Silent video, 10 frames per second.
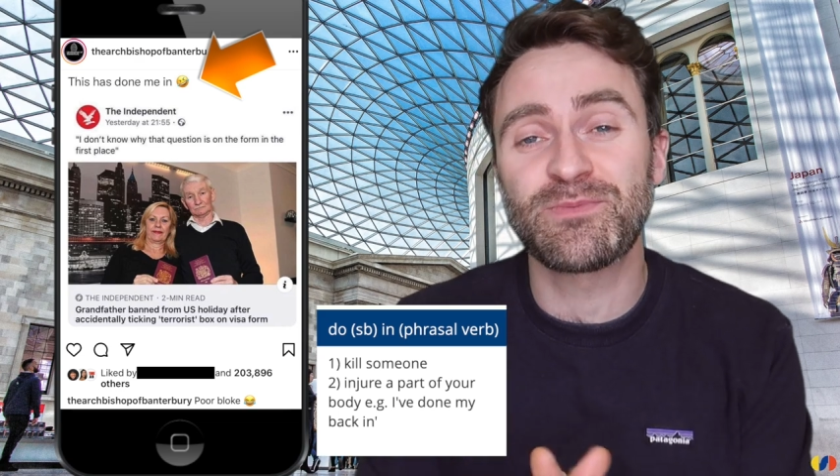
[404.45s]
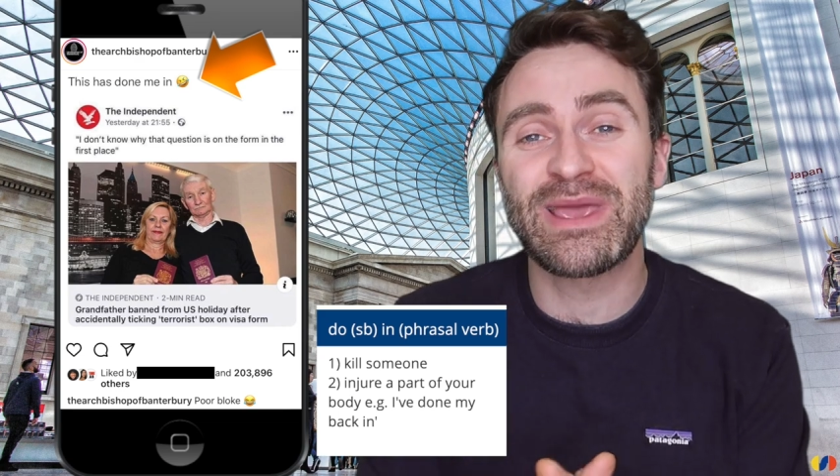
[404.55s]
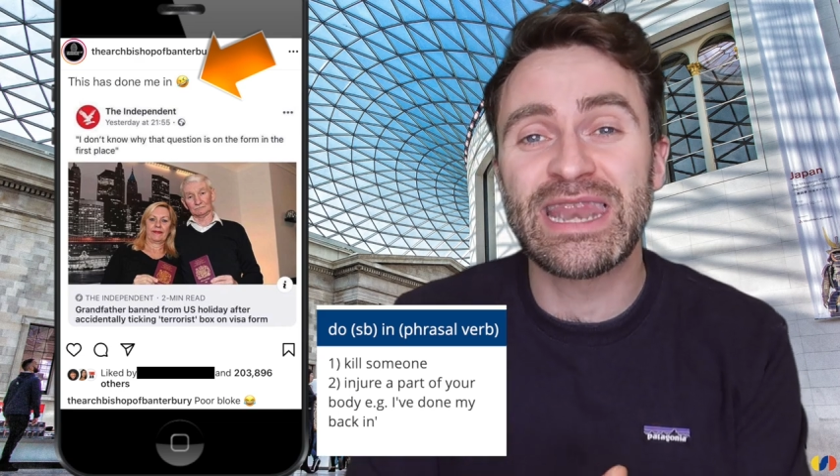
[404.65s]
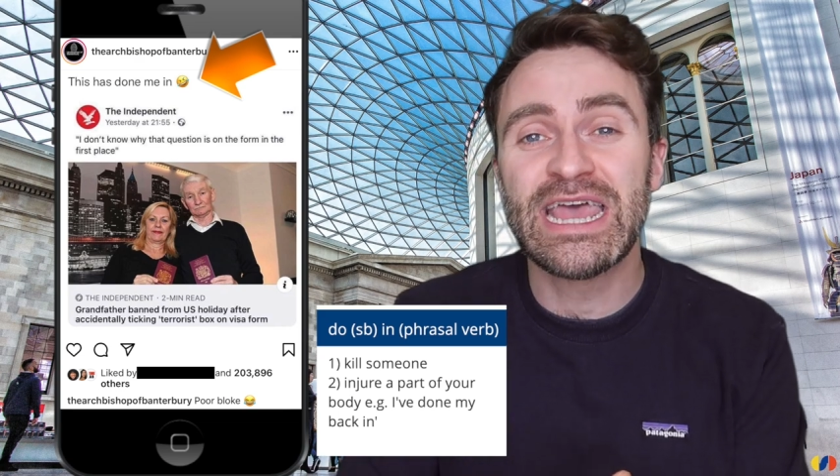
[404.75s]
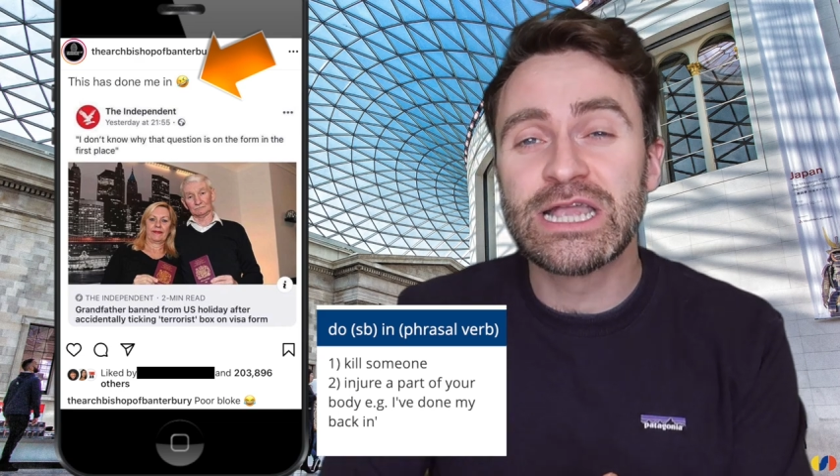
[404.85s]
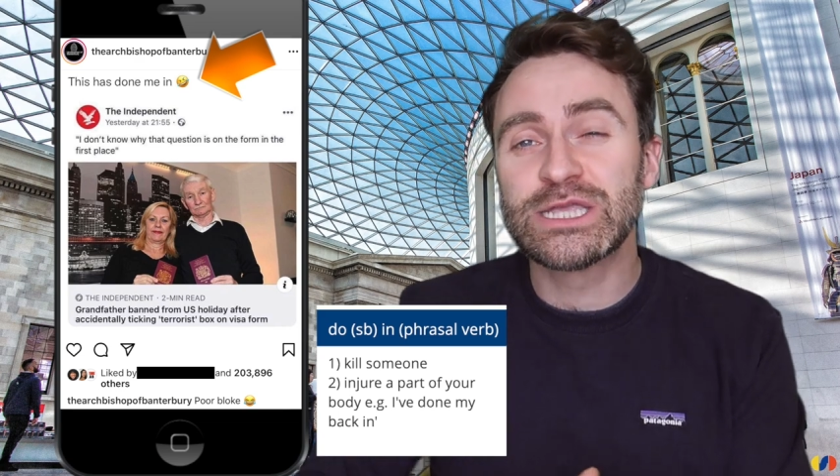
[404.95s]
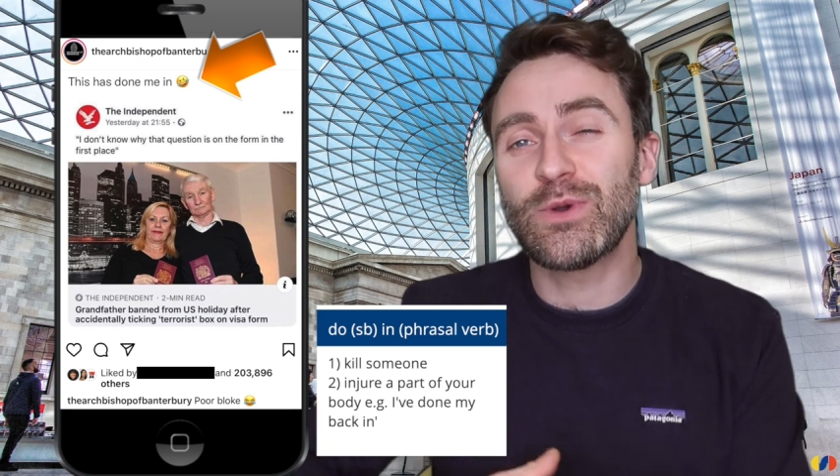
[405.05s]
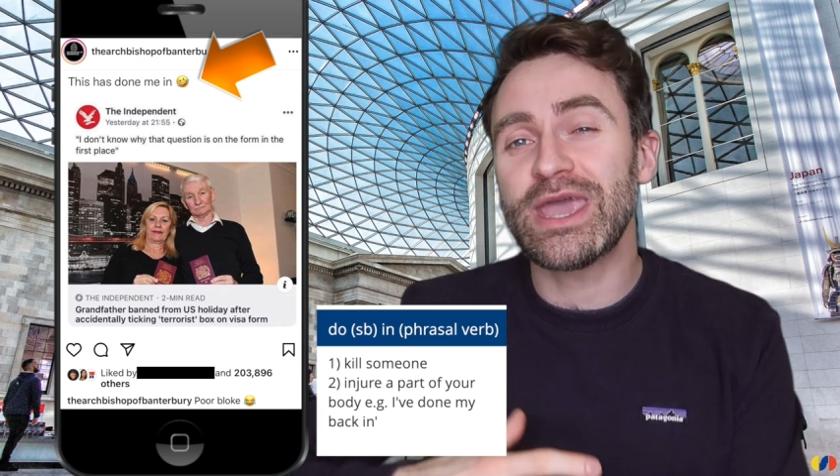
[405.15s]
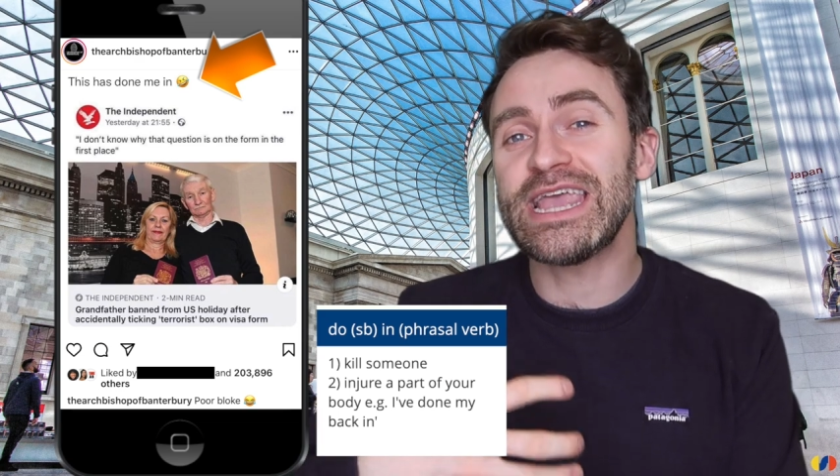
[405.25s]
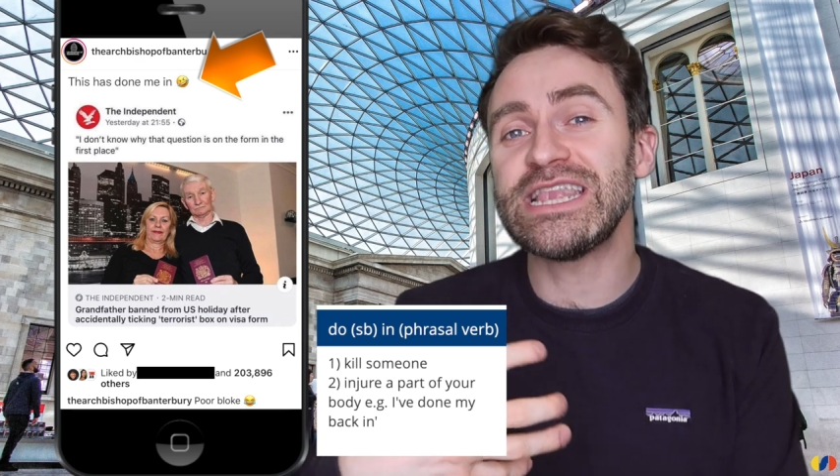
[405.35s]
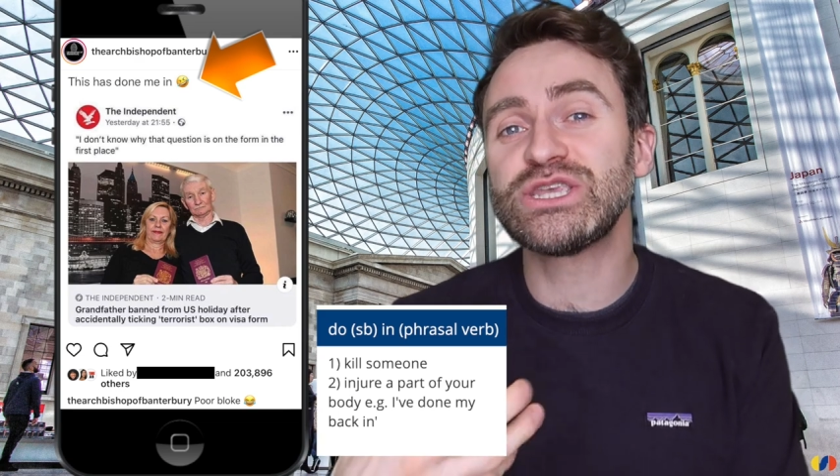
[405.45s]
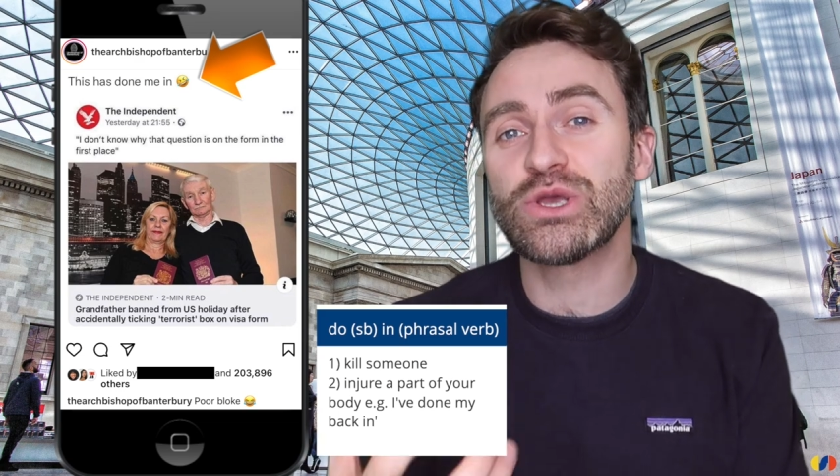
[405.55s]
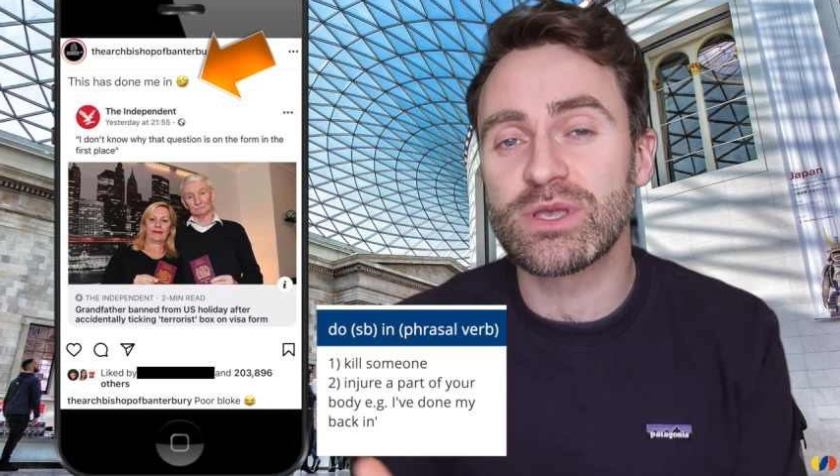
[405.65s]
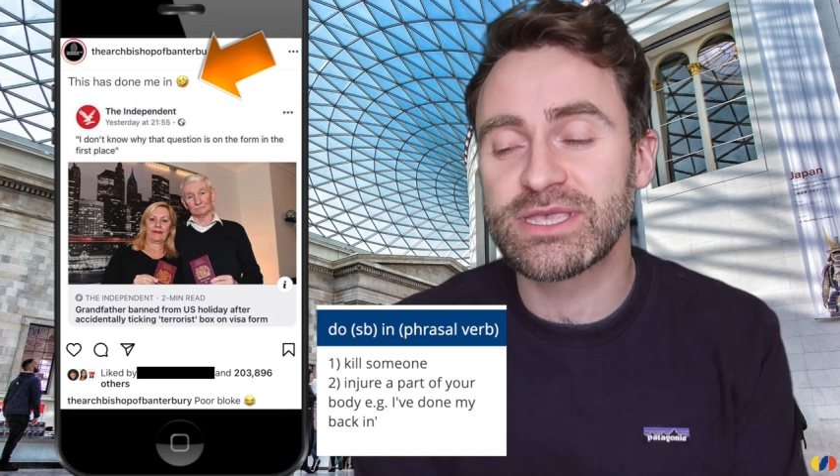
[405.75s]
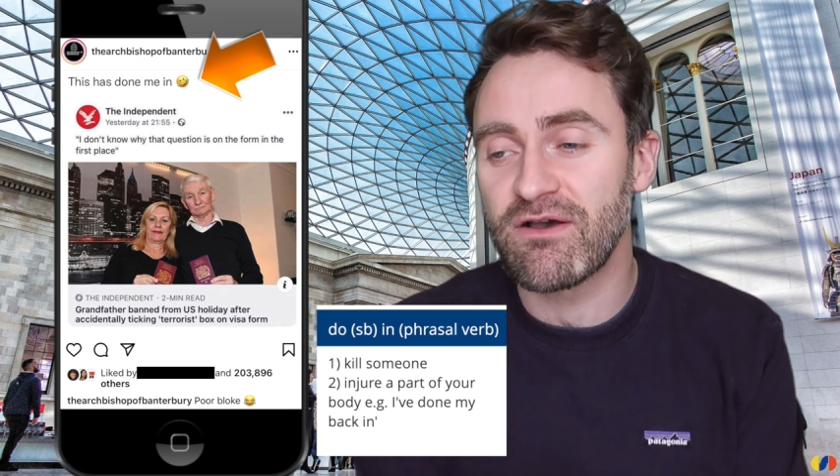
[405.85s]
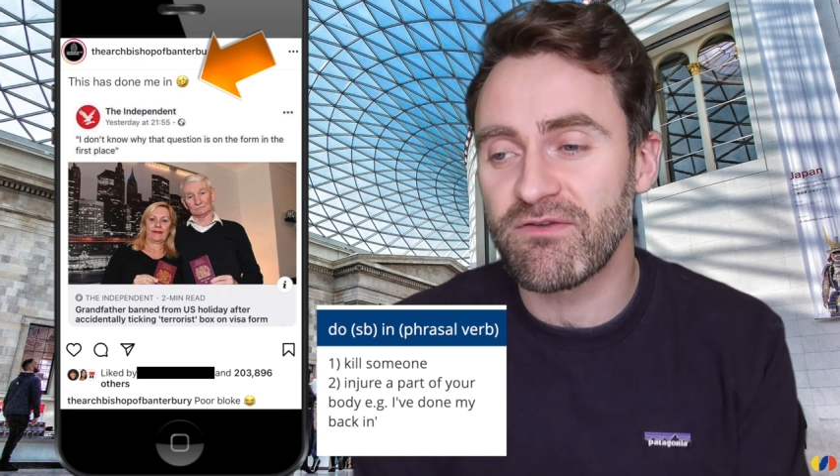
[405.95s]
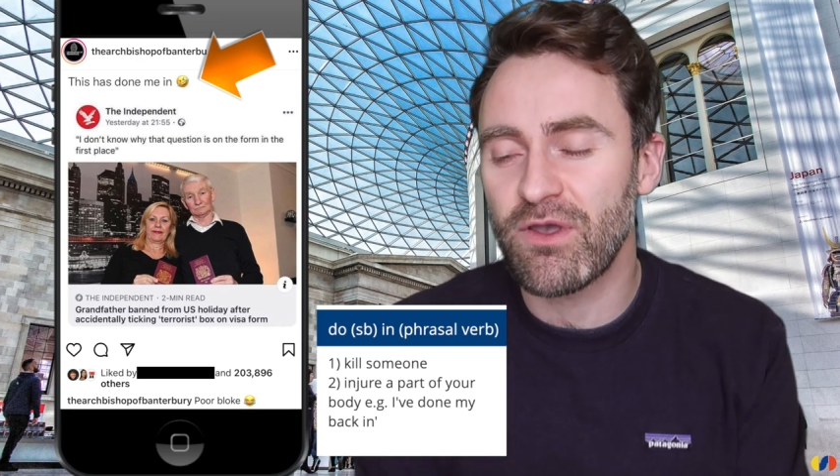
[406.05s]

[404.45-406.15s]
mean to injure yourself.